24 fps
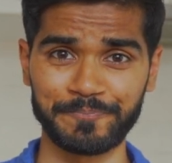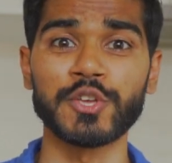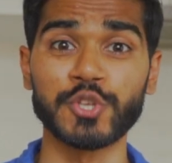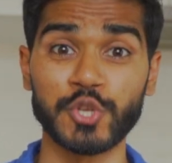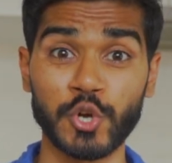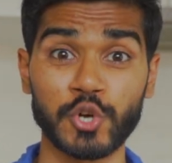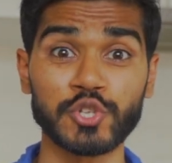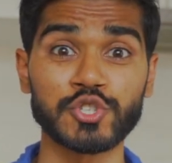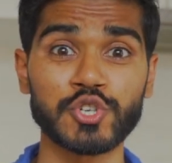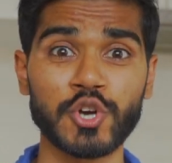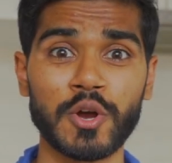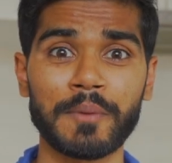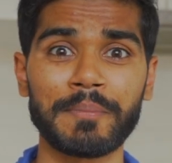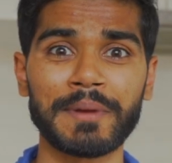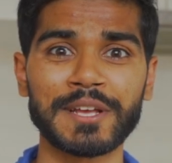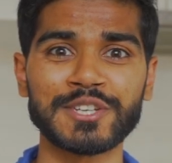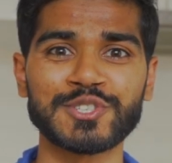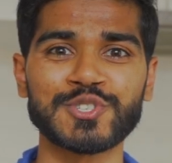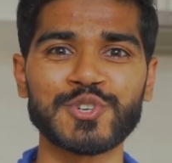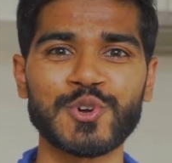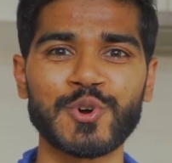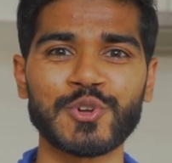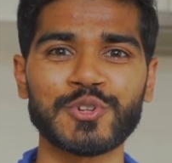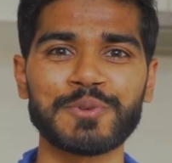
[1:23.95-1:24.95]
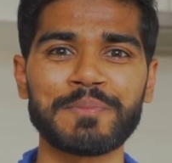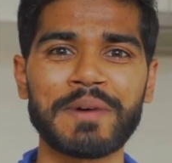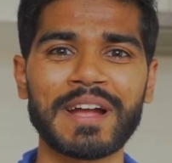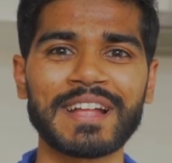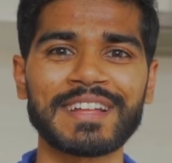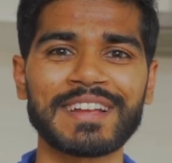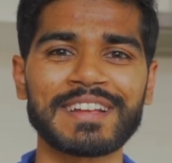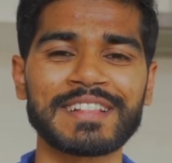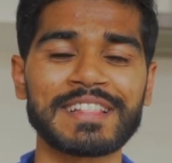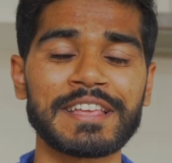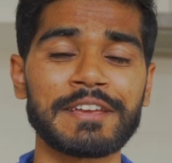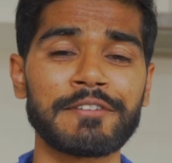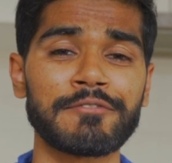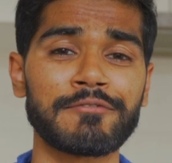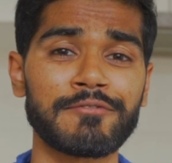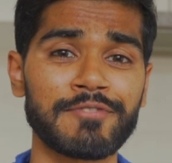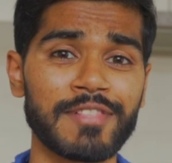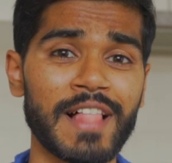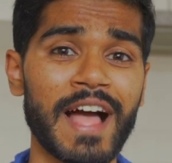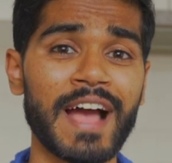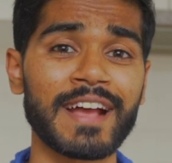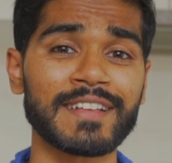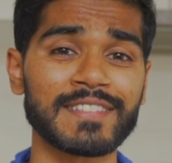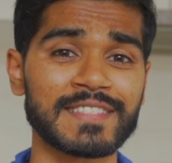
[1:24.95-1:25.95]
Your job is to automatically
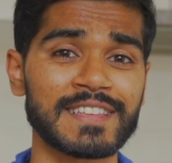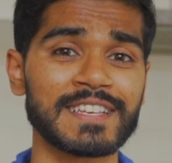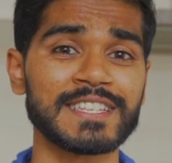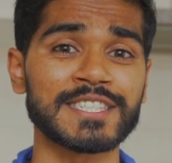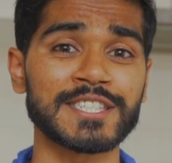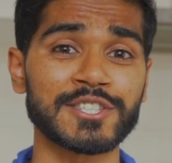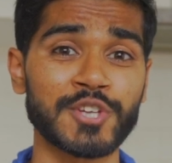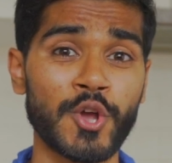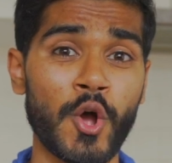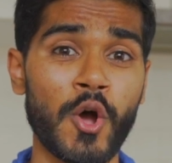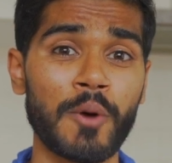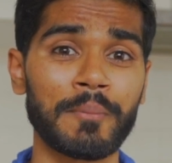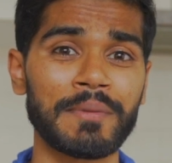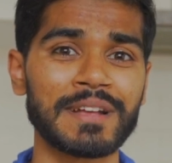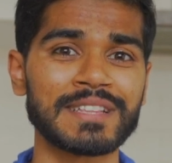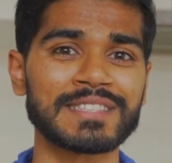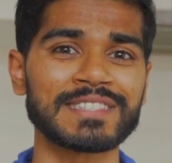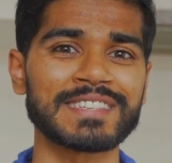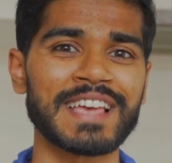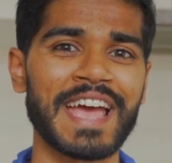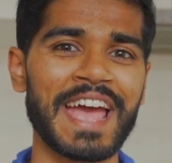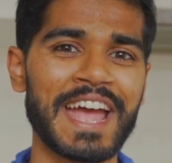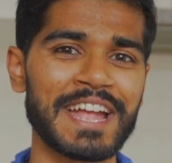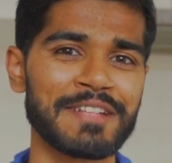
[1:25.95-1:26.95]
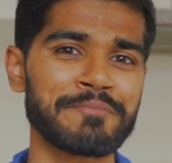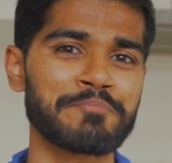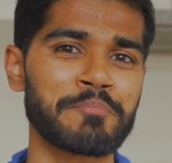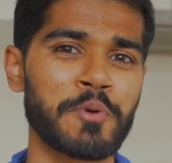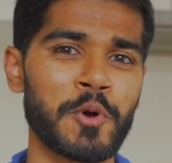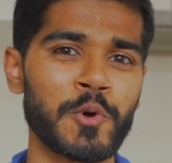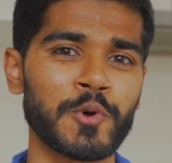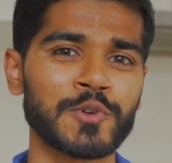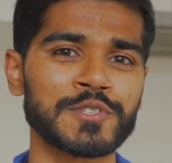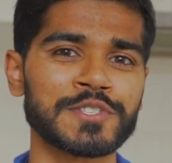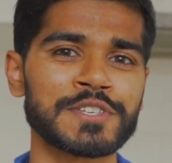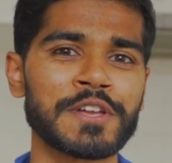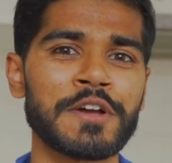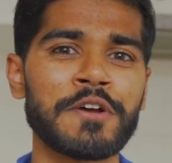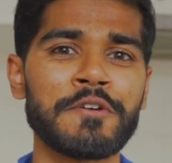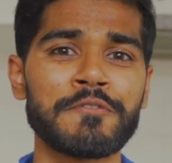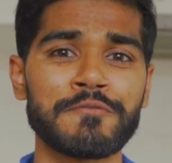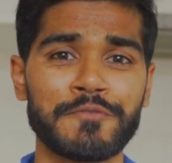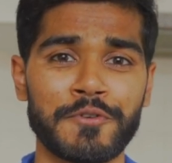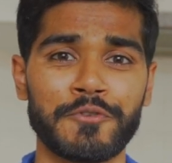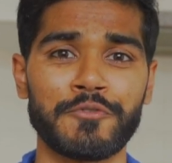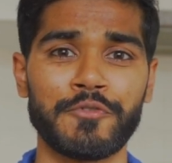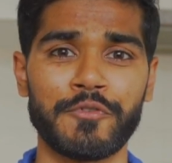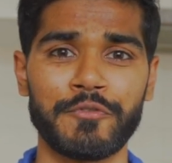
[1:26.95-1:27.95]
flag these comments and post
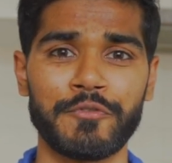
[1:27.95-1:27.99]
for